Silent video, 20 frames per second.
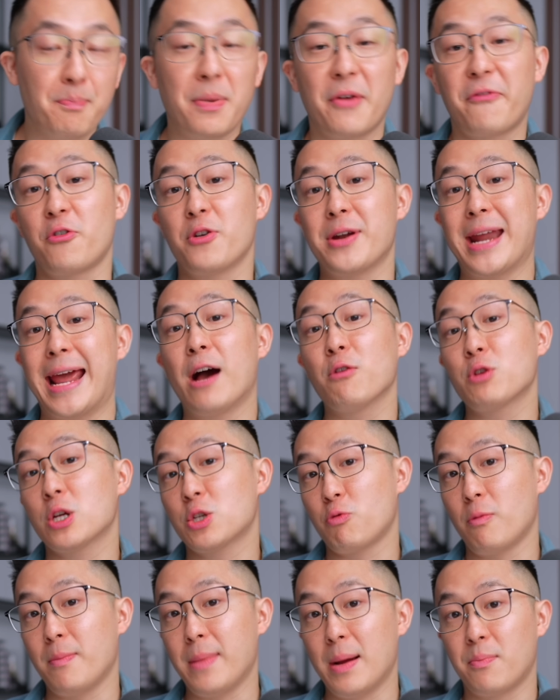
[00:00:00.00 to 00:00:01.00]
but for now,
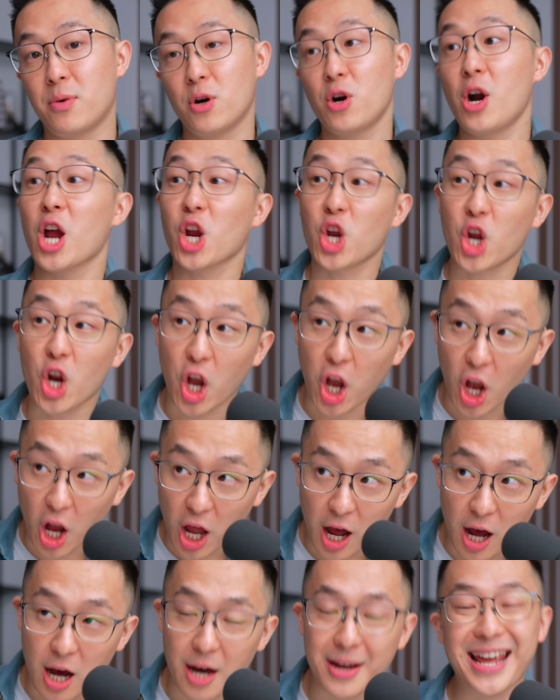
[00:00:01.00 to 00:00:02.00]
just remember
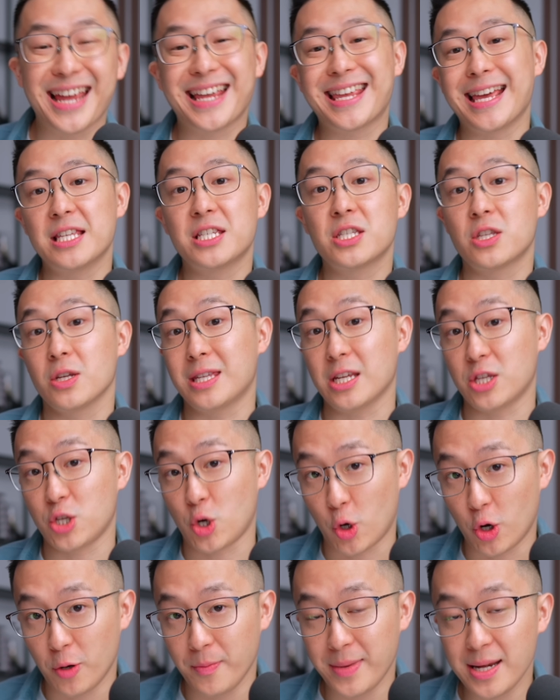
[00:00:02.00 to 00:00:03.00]
Claude gets to
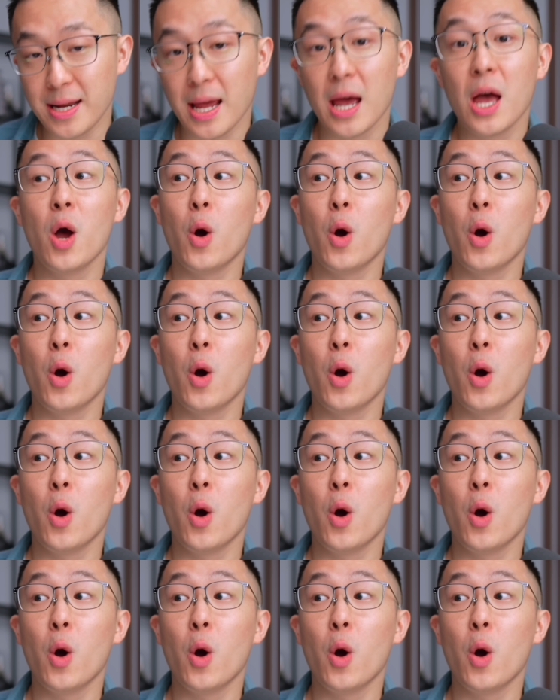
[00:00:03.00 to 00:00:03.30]
determine